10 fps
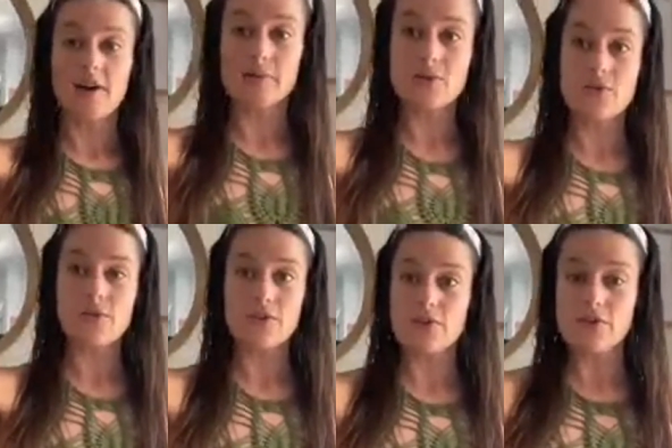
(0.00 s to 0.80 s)
So
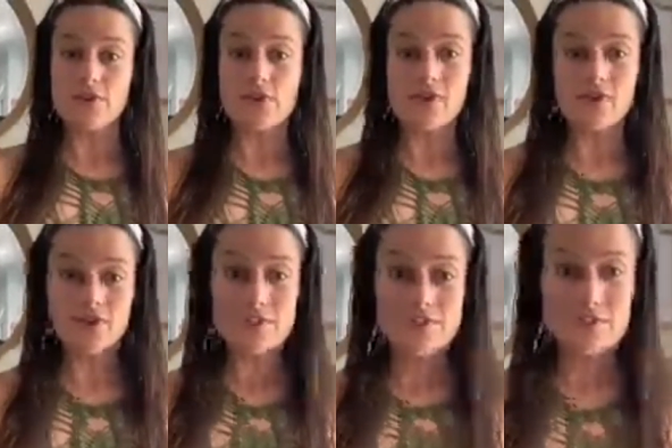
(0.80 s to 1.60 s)
if you're
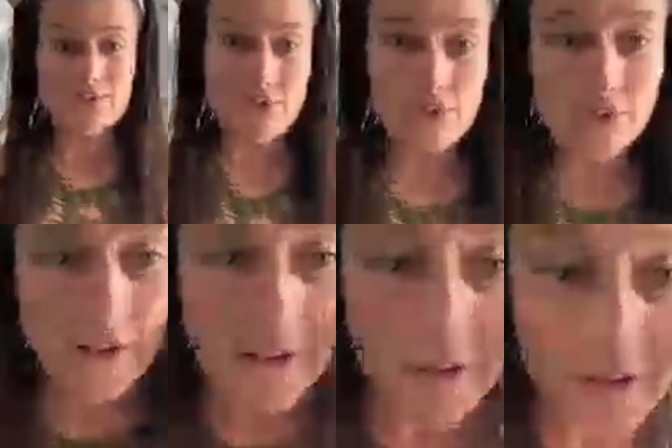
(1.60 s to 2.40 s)
new
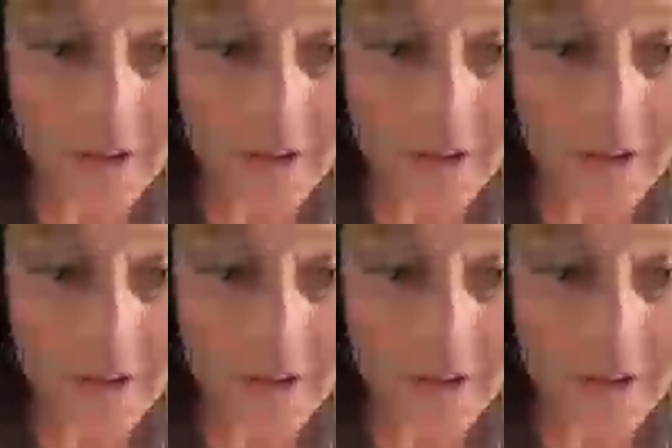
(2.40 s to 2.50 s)
to